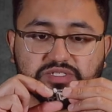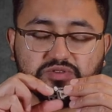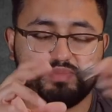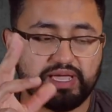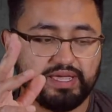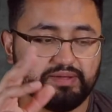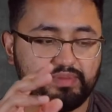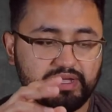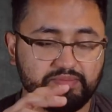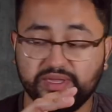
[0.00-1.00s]
too bad in
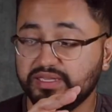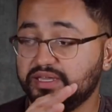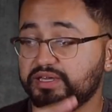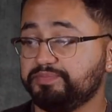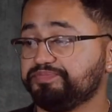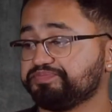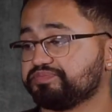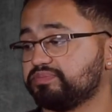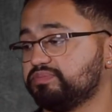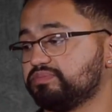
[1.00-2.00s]
my opinion.
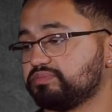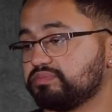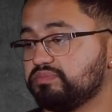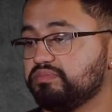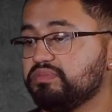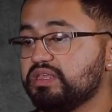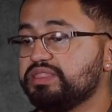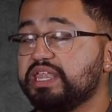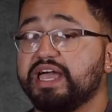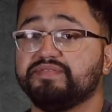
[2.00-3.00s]
And
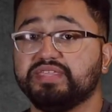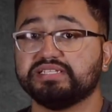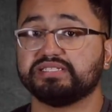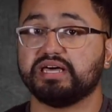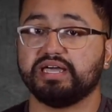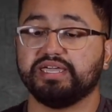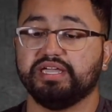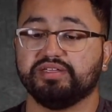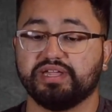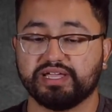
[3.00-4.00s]
then I have this lot
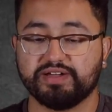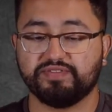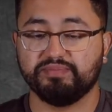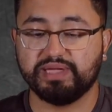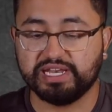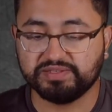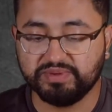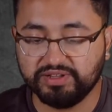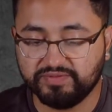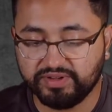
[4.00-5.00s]
here that I got from Matty's
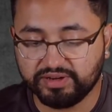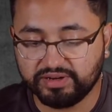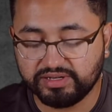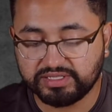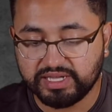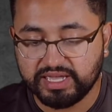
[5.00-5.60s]
Minifigures.